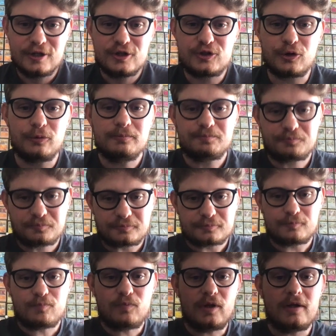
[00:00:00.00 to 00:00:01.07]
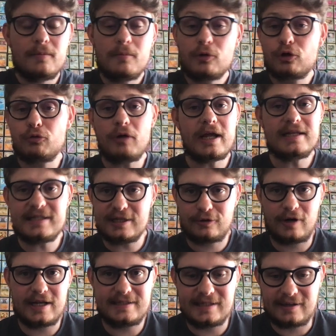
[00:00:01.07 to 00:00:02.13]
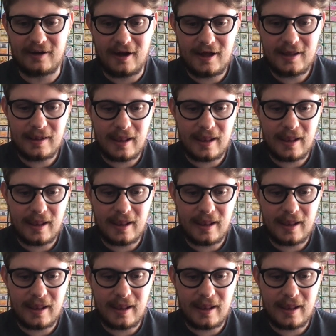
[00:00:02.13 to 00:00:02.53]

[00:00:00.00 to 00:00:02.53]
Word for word: So, crazy, crazy guy.